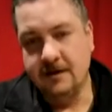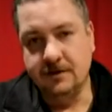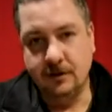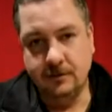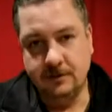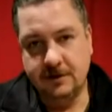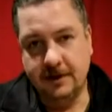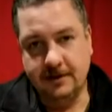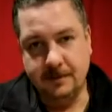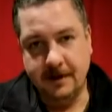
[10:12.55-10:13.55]
Don't
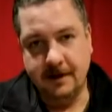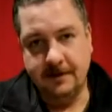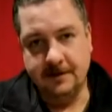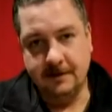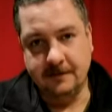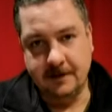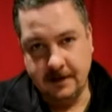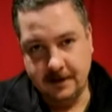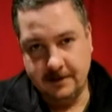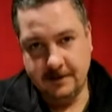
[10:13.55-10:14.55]
charge the batteries
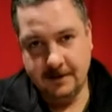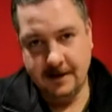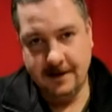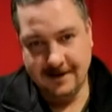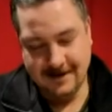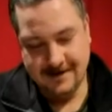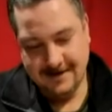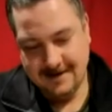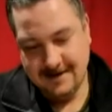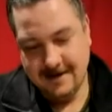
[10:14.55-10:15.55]
overnight.
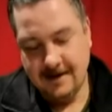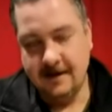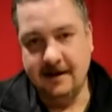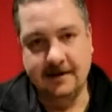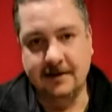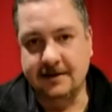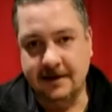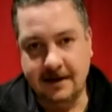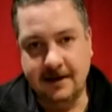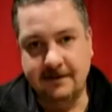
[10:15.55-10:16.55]
It does
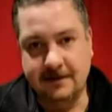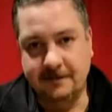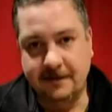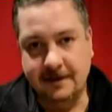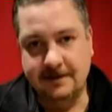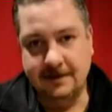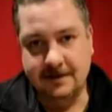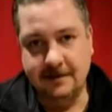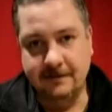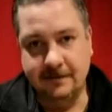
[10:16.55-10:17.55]
not have a defense
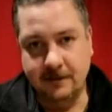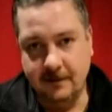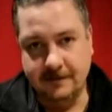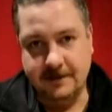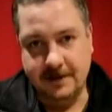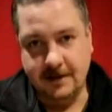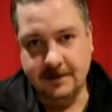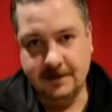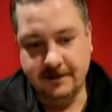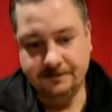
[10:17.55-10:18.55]
system for
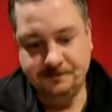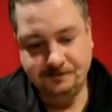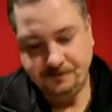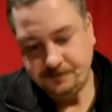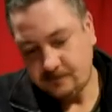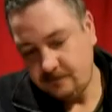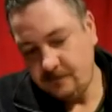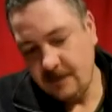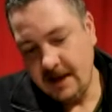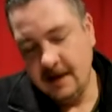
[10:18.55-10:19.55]
overcharging.
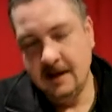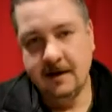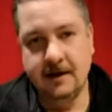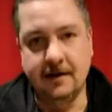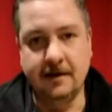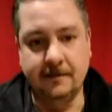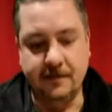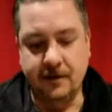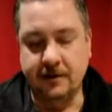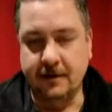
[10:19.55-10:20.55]

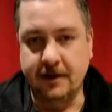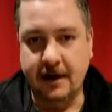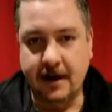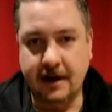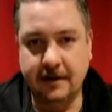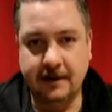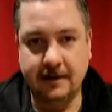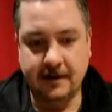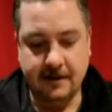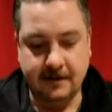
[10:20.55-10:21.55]
You're not
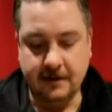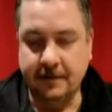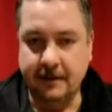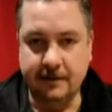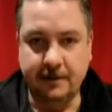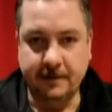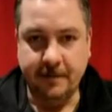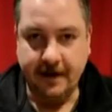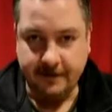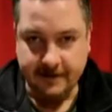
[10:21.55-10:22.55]
going to be able to put
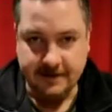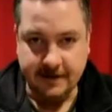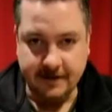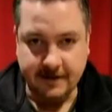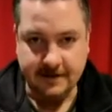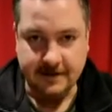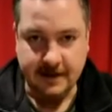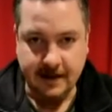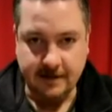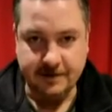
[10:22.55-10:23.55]
batteries in here as an
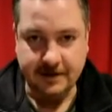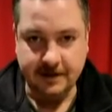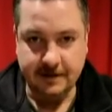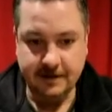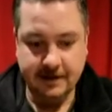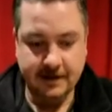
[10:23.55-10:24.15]
option.